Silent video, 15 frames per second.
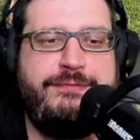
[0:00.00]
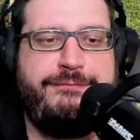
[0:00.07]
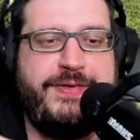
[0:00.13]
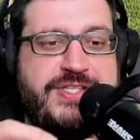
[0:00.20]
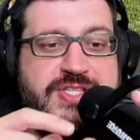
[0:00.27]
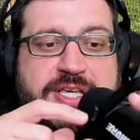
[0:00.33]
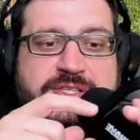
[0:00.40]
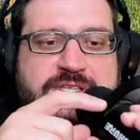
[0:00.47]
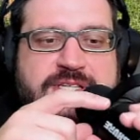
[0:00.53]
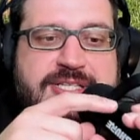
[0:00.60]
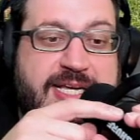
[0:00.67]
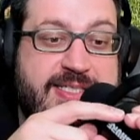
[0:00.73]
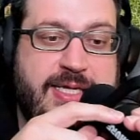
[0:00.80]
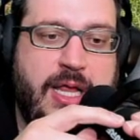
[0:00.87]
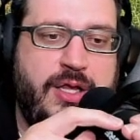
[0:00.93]
in physics and
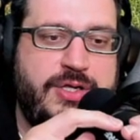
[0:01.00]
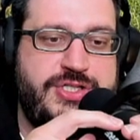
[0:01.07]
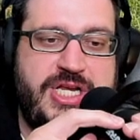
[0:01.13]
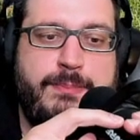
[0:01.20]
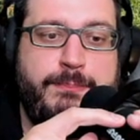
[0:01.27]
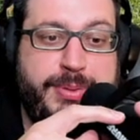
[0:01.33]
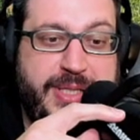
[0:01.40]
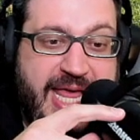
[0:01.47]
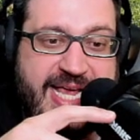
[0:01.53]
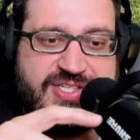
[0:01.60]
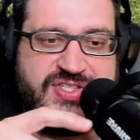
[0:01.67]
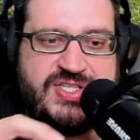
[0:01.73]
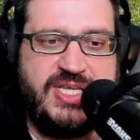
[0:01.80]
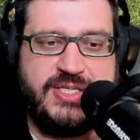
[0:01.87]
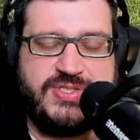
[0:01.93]
technology and
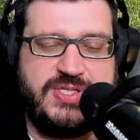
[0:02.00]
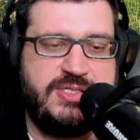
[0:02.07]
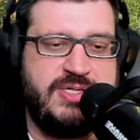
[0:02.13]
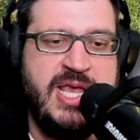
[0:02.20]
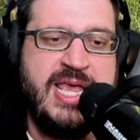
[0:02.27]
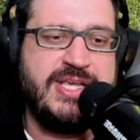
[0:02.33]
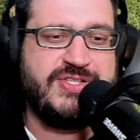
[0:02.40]
plastics and